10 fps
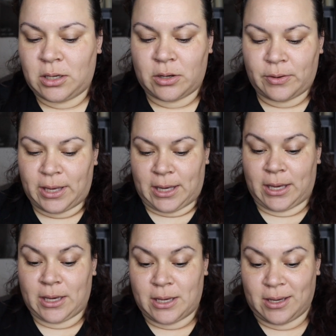Okay.
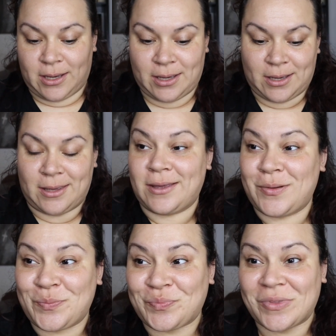
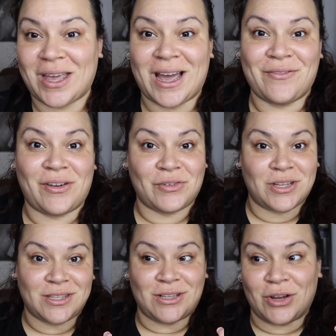I've never
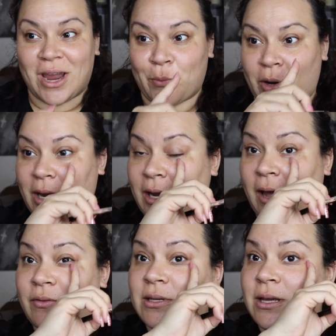done this on camera, and I
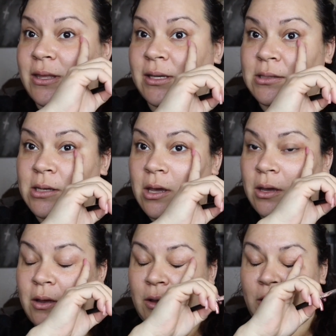haven't done this
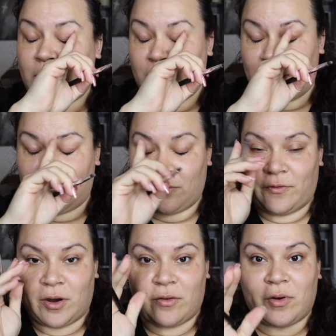in a
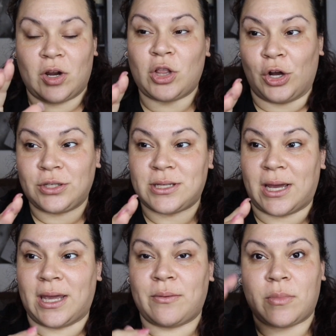very long
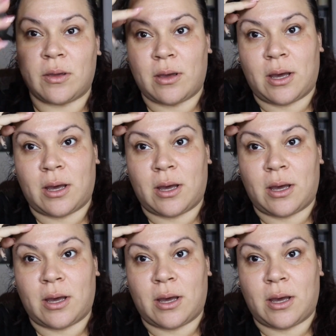time,